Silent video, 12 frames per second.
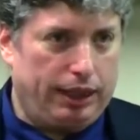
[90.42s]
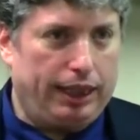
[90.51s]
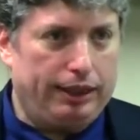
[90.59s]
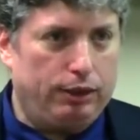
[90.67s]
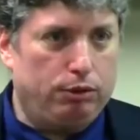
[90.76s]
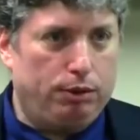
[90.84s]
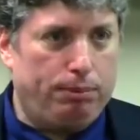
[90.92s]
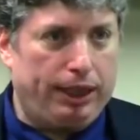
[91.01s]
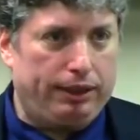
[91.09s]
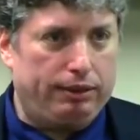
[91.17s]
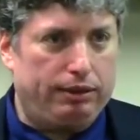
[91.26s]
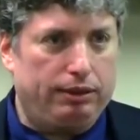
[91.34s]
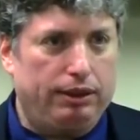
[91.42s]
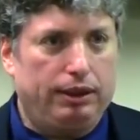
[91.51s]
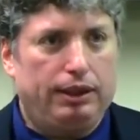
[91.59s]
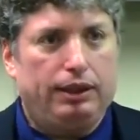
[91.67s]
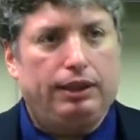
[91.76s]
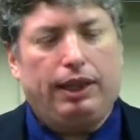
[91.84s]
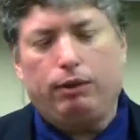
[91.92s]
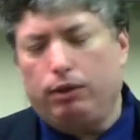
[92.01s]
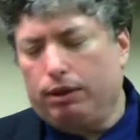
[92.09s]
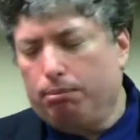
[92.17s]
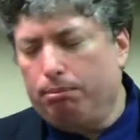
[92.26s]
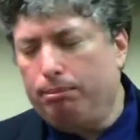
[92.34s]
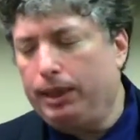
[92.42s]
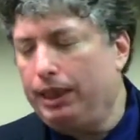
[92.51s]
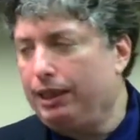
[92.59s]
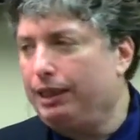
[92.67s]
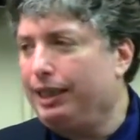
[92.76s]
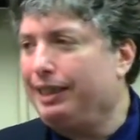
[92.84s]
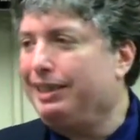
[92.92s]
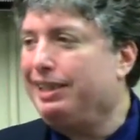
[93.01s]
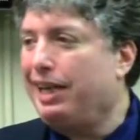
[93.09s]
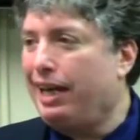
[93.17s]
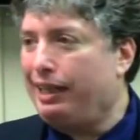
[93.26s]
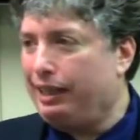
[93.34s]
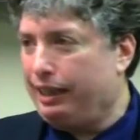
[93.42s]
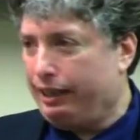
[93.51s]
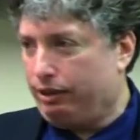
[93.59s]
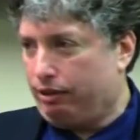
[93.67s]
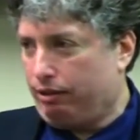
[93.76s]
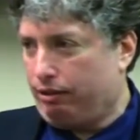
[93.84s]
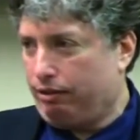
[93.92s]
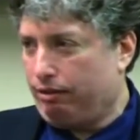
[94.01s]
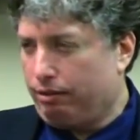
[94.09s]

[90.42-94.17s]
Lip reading: and they'll repent. They will immediately get it.